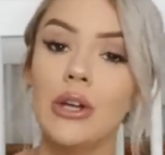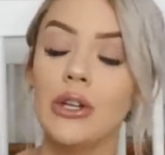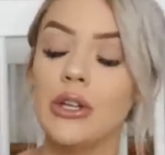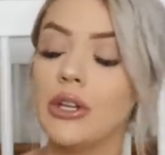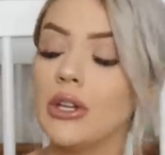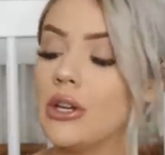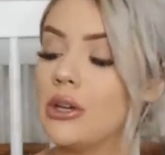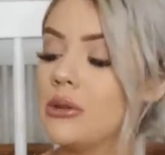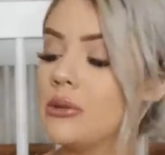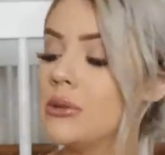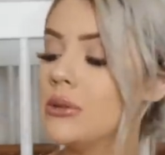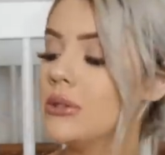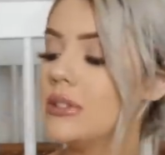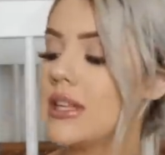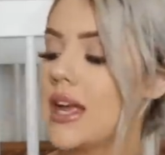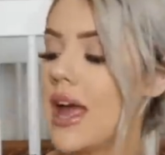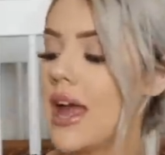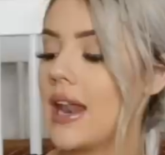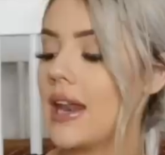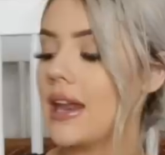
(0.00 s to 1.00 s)
use
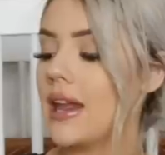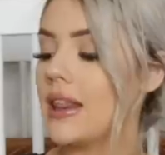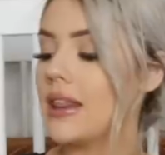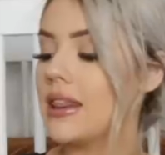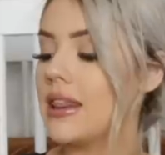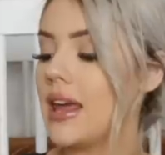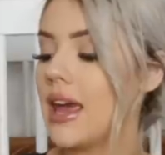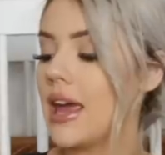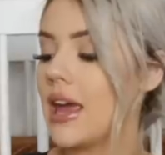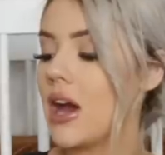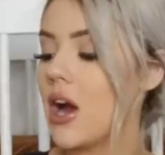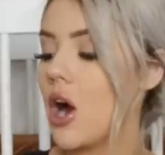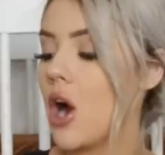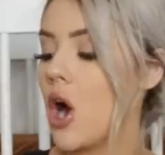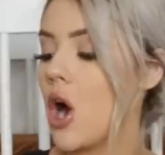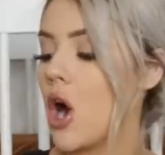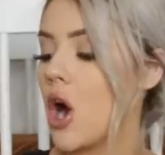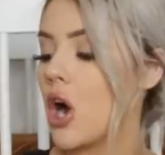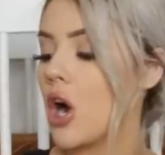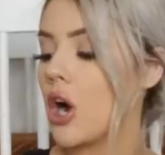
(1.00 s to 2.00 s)
and they
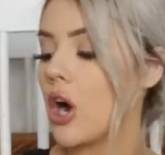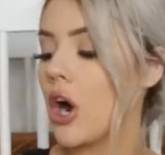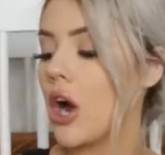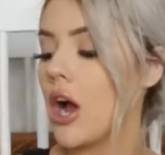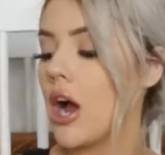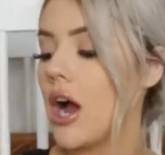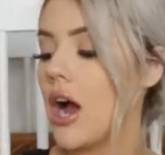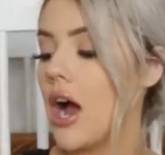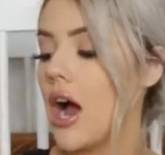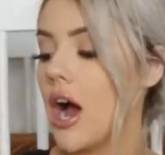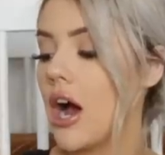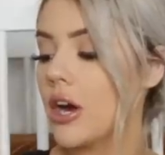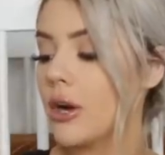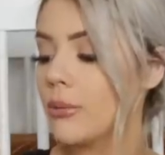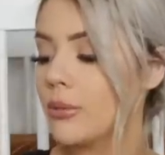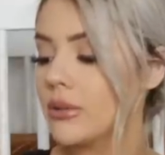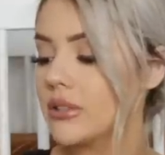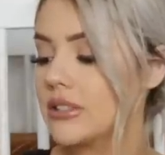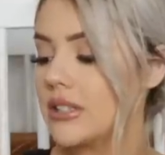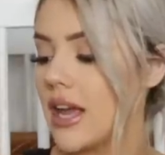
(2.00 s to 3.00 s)
are
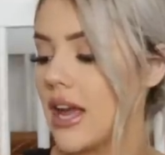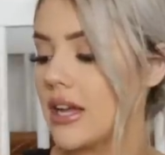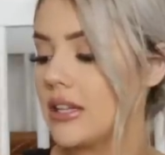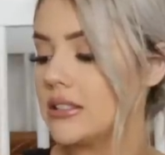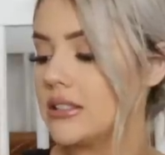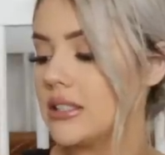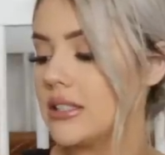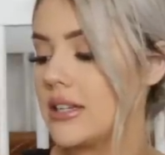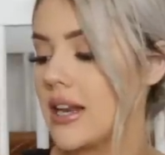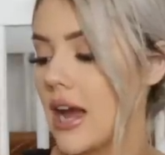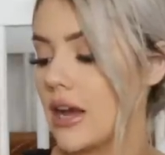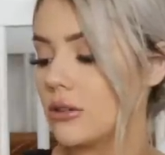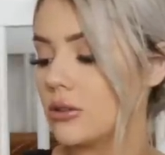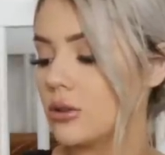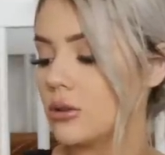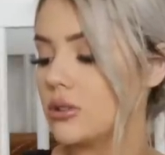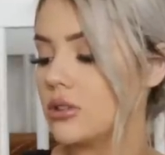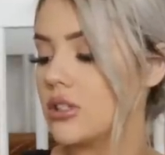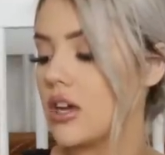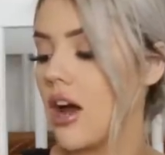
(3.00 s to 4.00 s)
100%
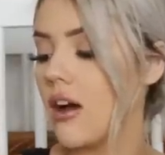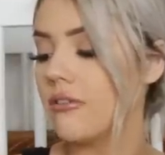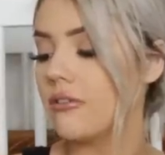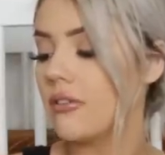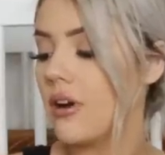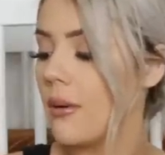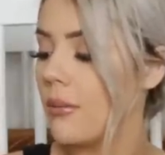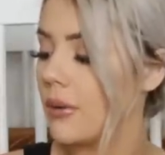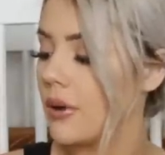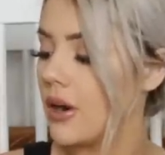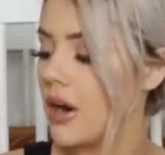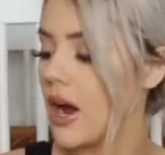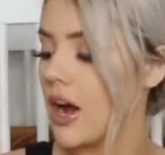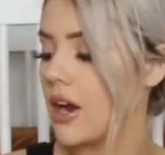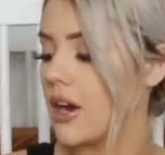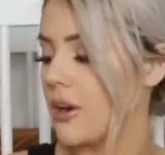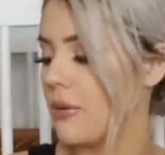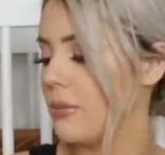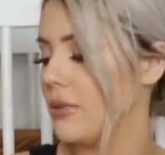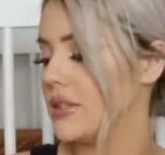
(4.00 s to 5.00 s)
natural soft rubber
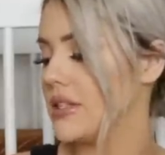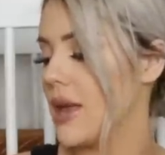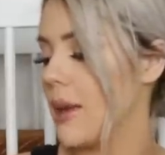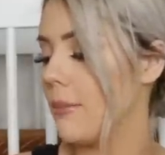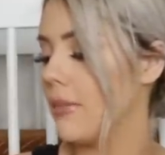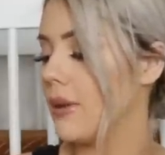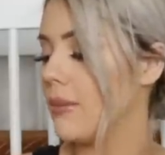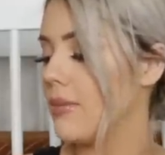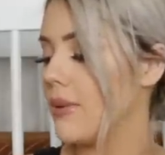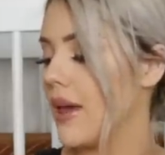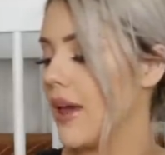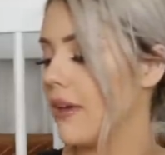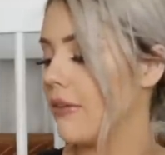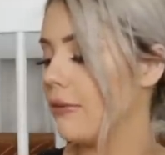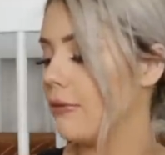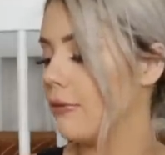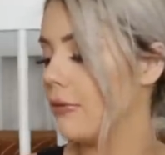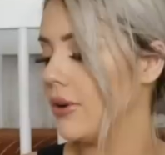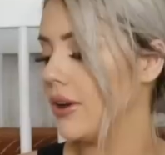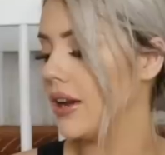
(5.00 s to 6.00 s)
100% BPA
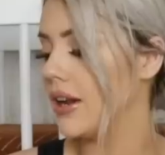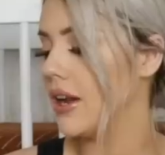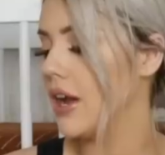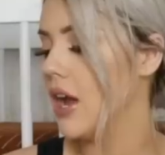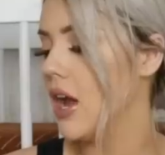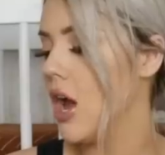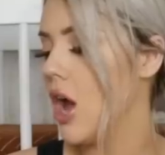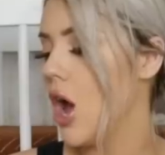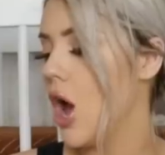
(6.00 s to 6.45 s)
free